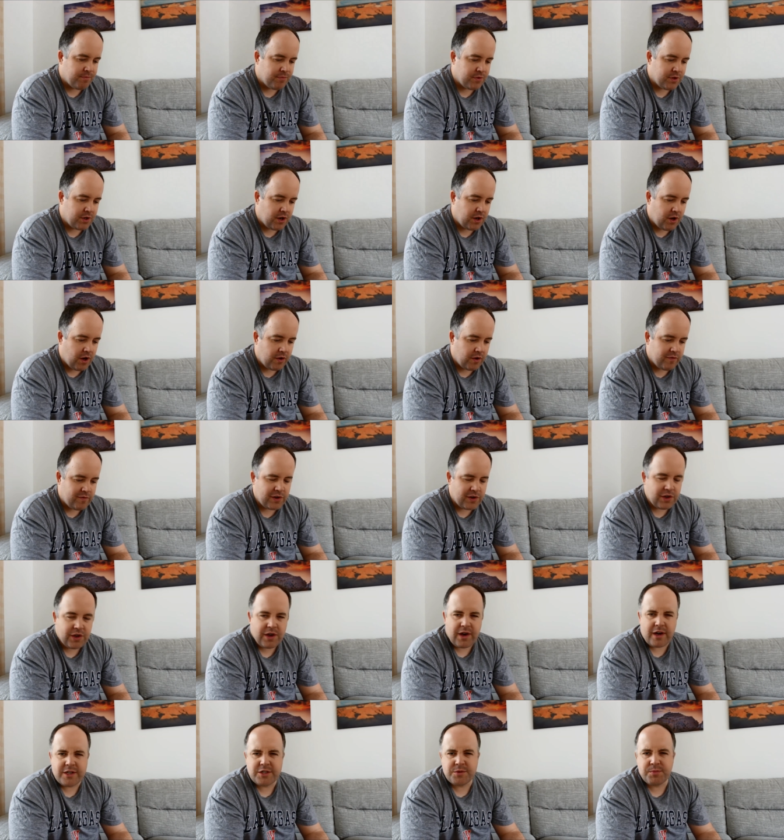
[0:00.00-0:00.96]
You know, hopefully
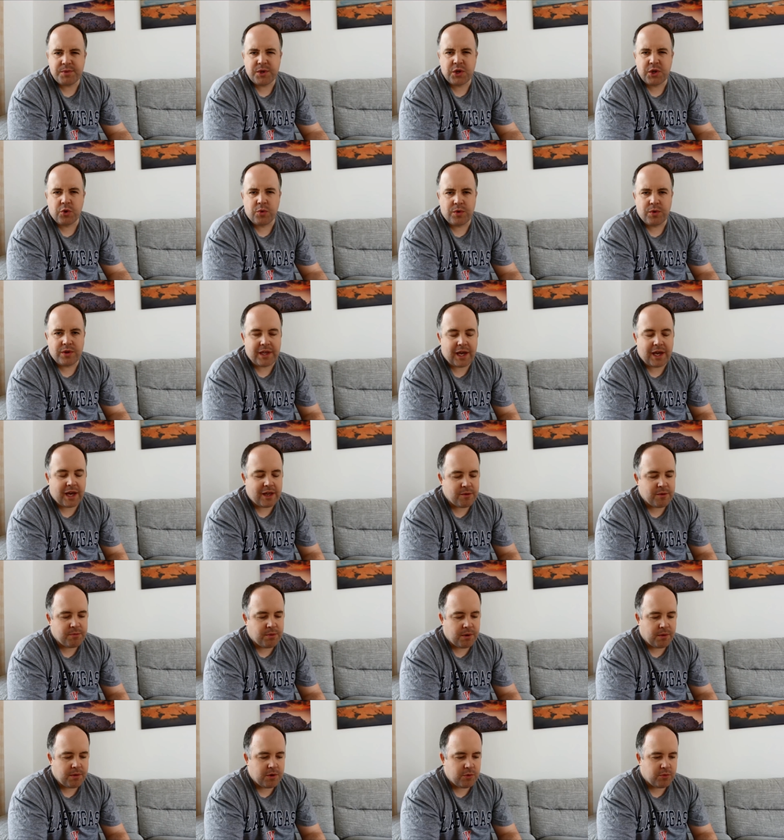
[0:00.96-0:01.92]
you guys will be cool with that. You
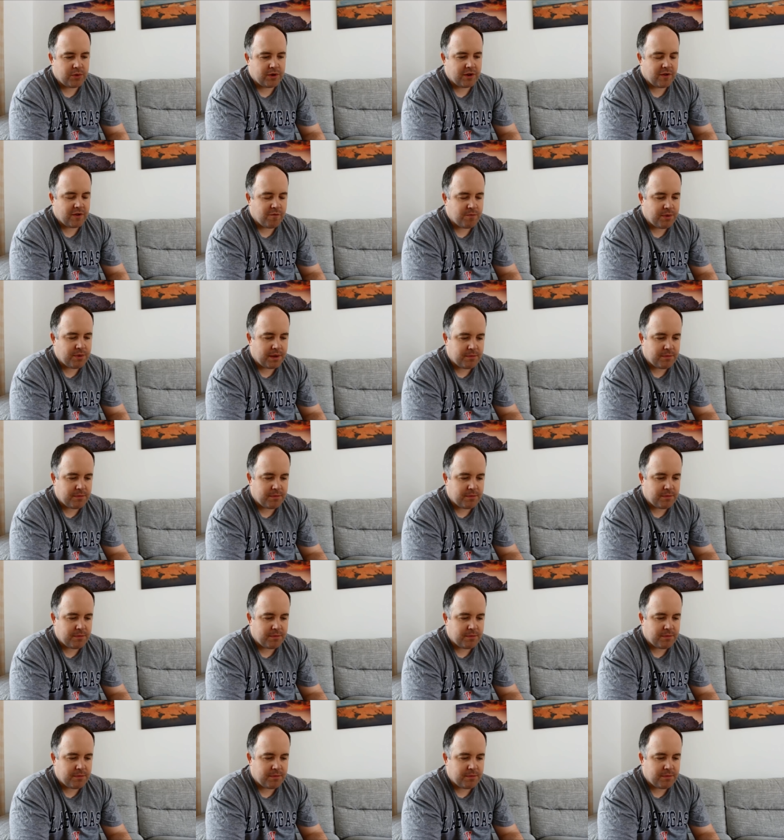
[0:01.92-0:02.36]
probably wouldn't have